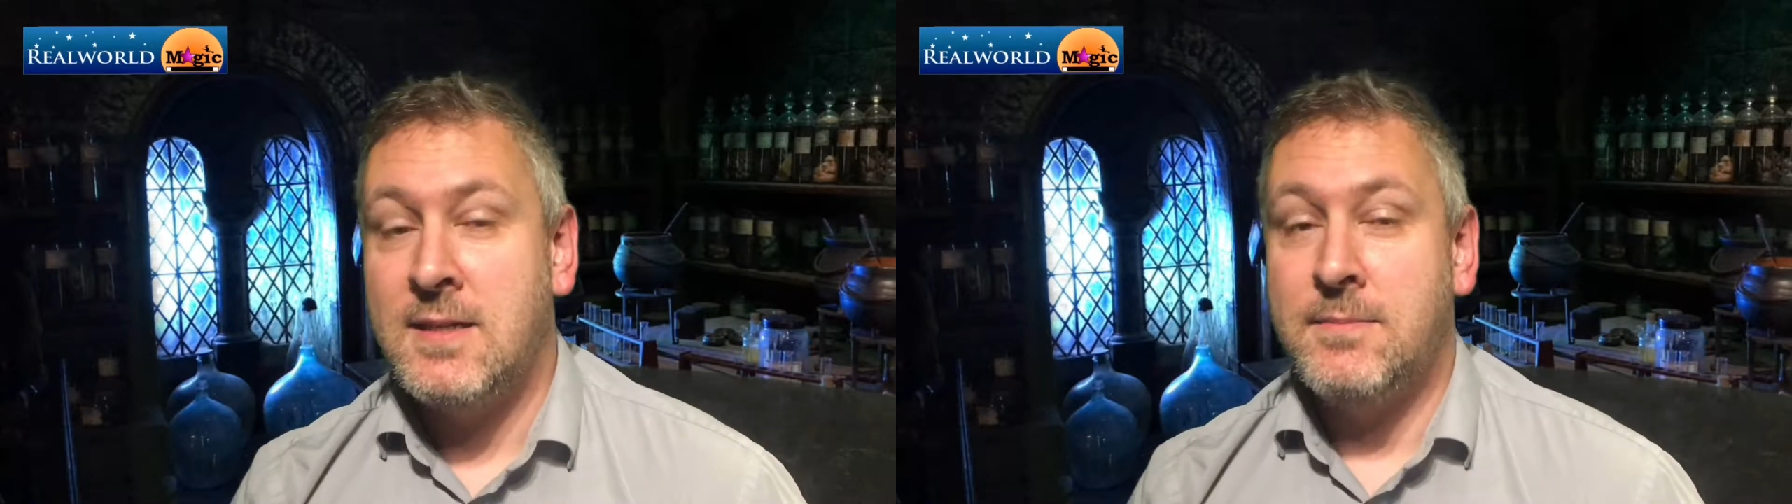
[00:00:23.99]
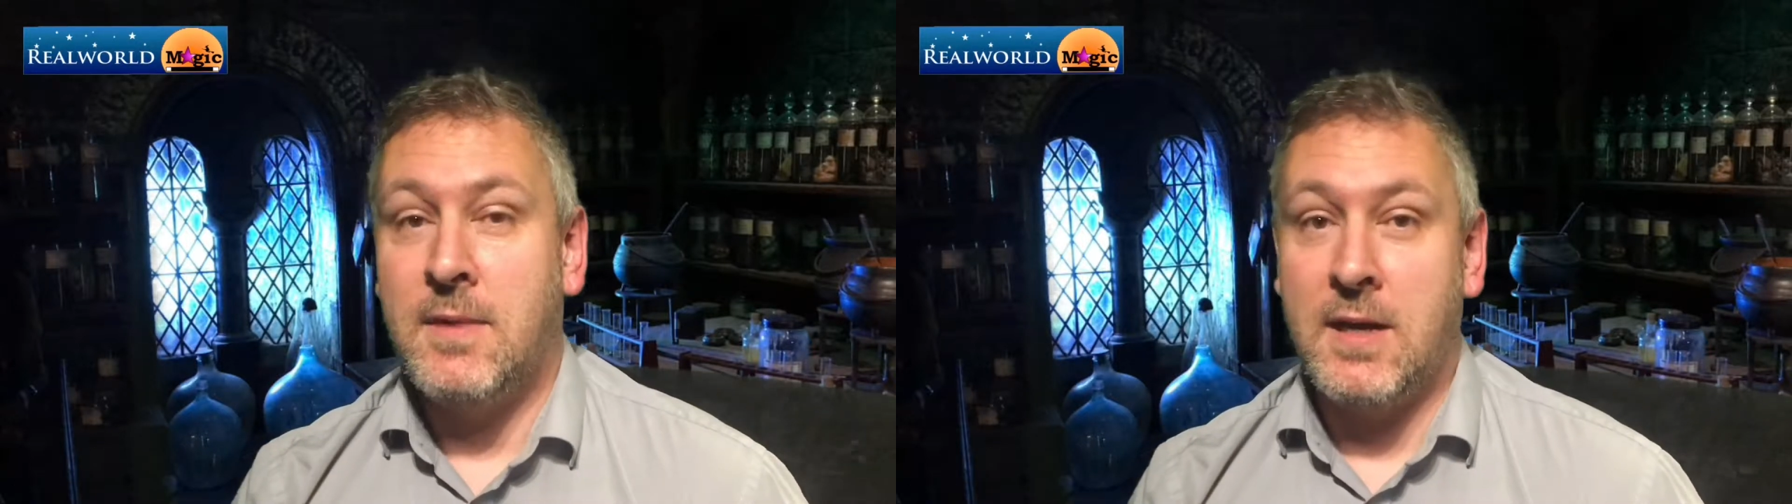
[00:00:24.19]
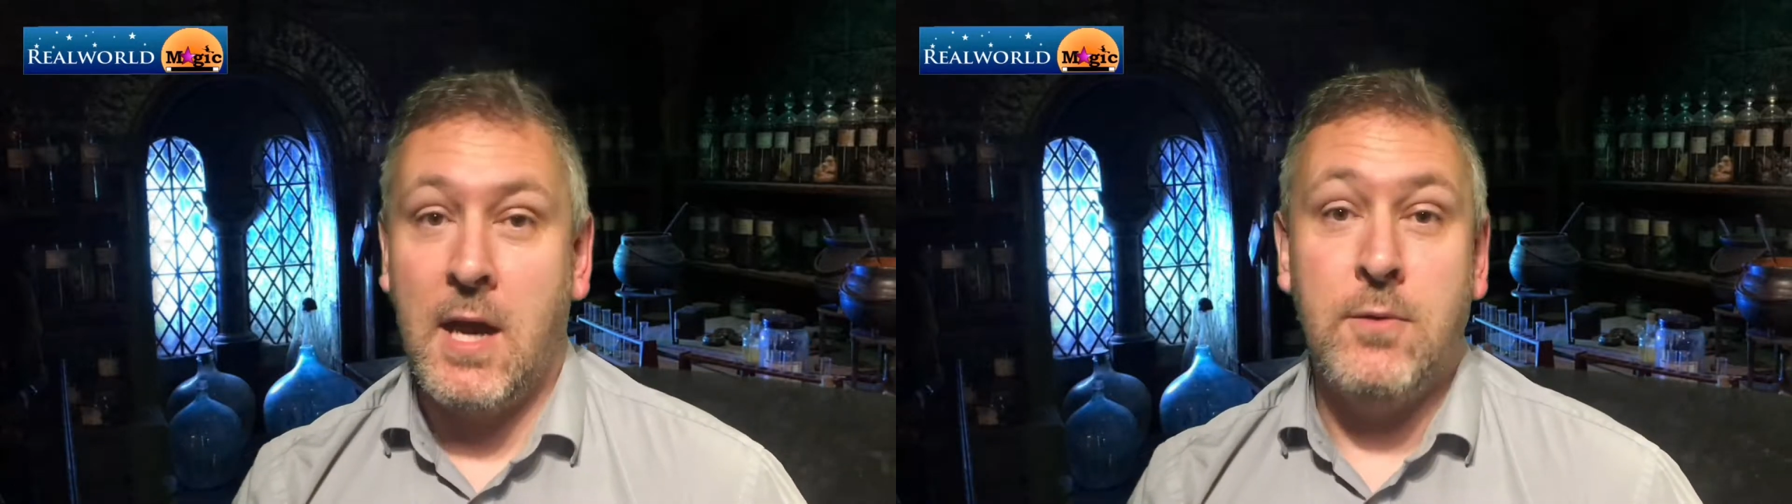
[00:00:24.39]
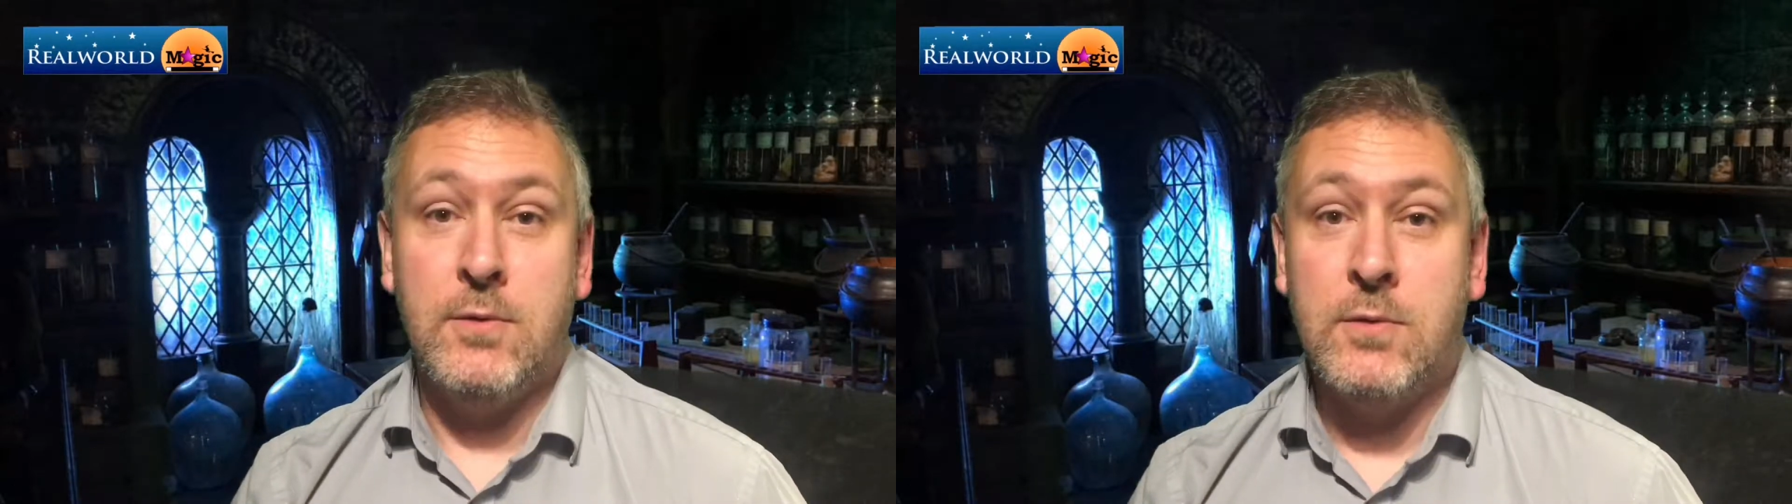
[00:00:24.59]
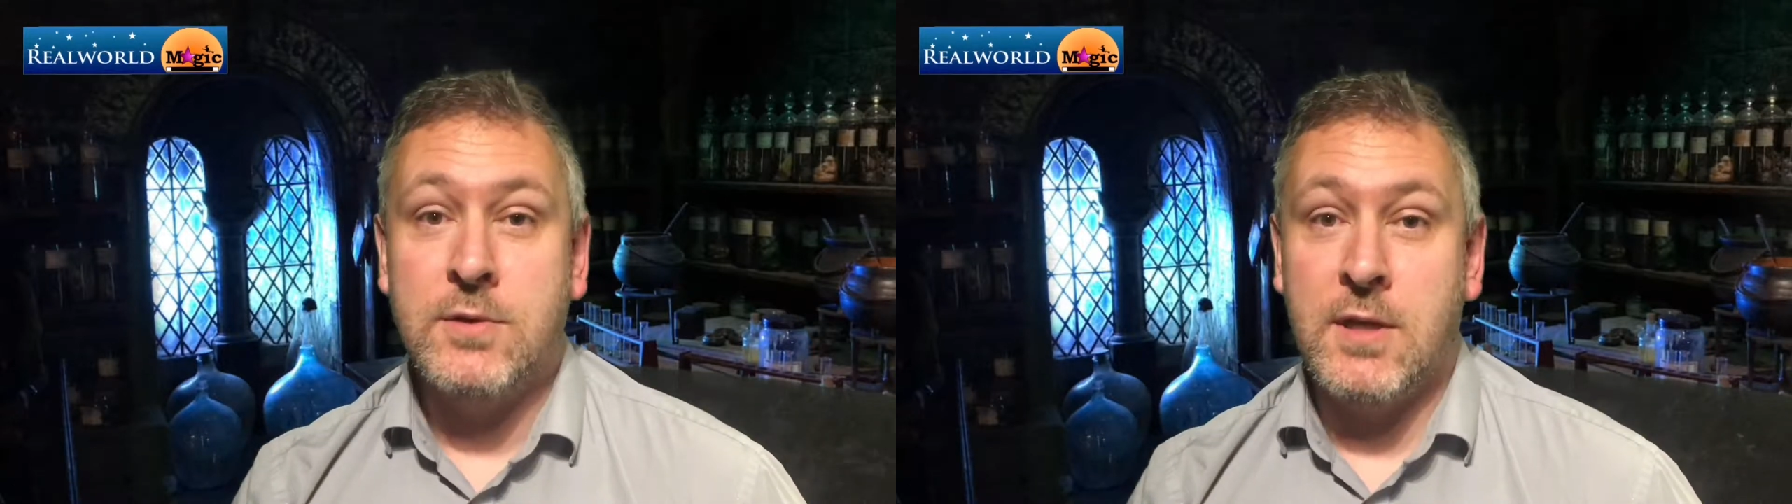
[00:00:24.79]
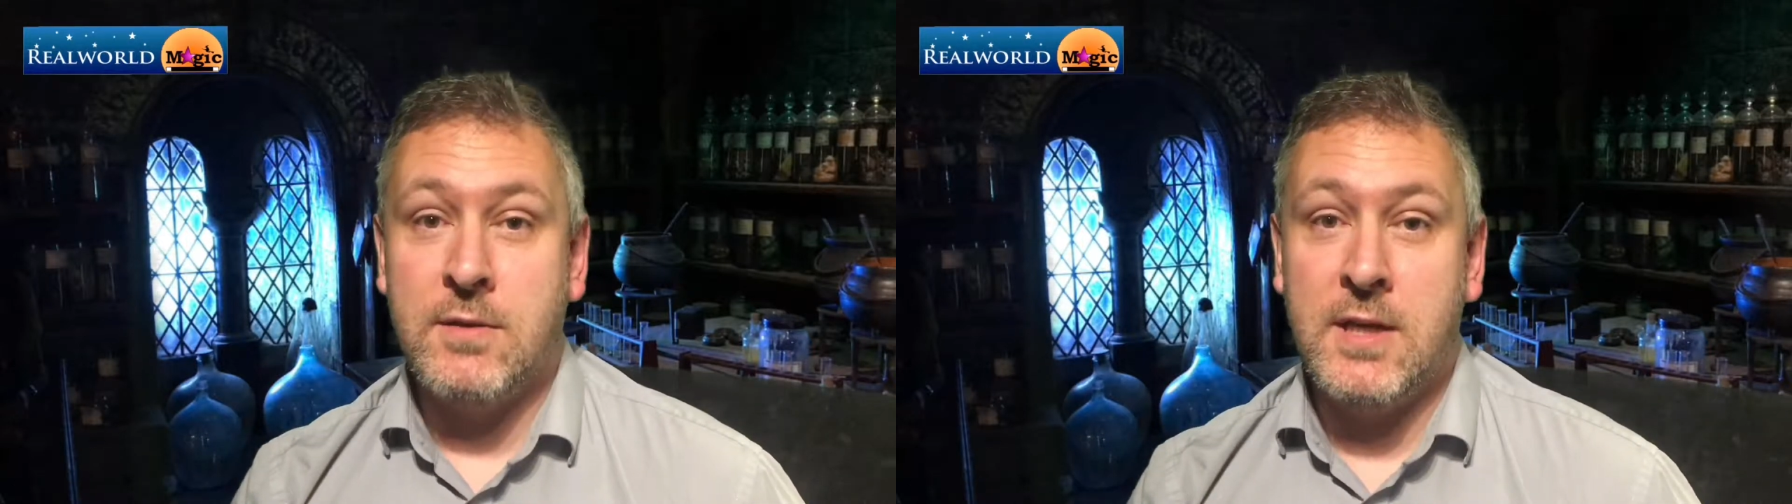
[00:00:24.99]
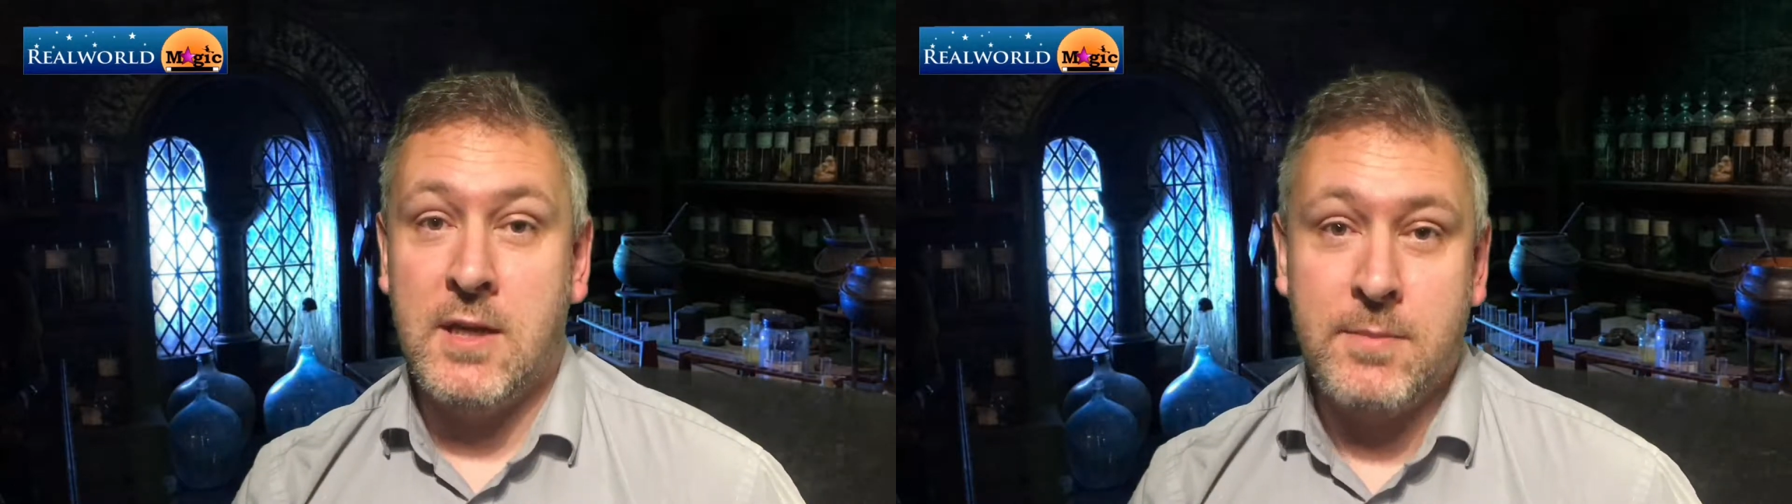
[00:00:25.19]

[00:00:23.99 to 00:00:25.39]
my own autocue,